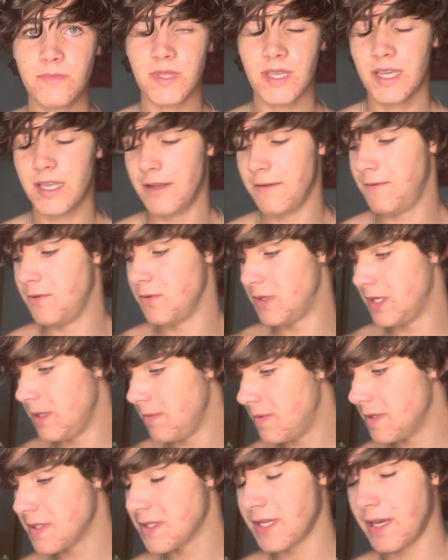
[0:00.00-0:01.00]
And if you
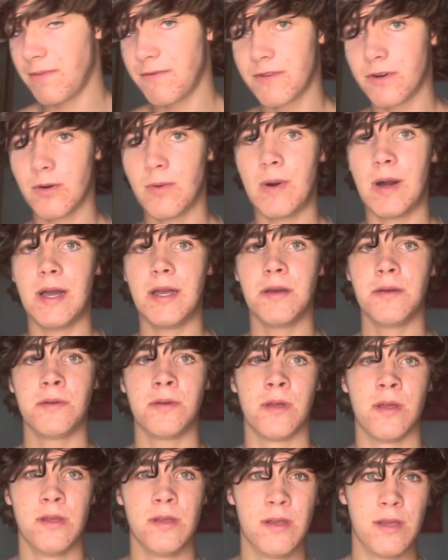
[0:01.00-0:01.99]
keep this up for a while,
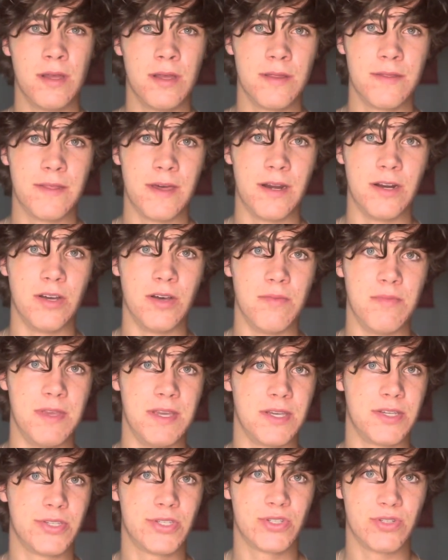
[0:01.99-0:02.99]
then it'll be
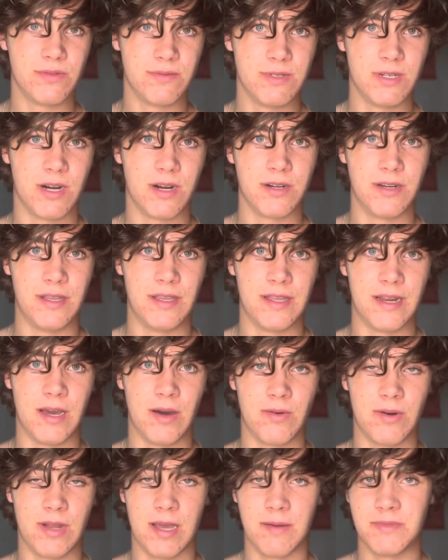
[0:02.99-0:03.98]
extremely hard to get
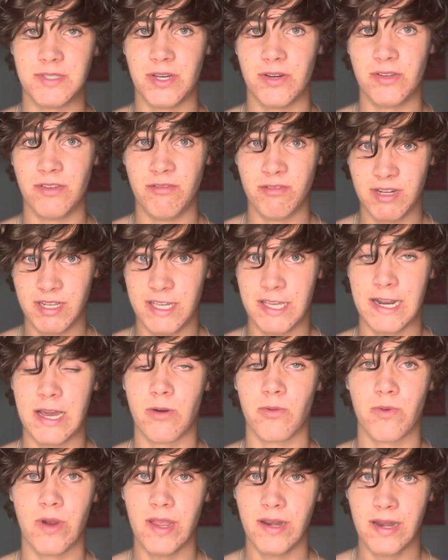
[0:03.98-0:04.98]
out. I'm telling you to get
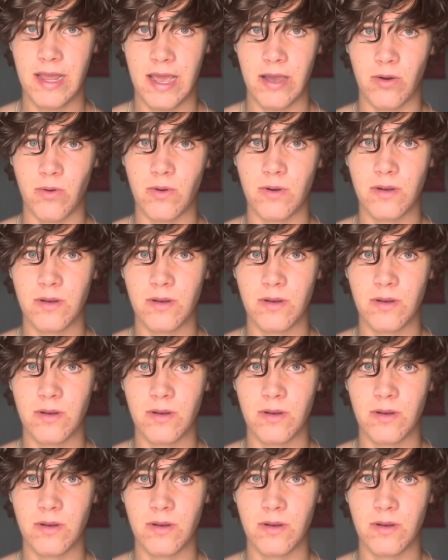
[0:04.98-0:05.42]
out right now.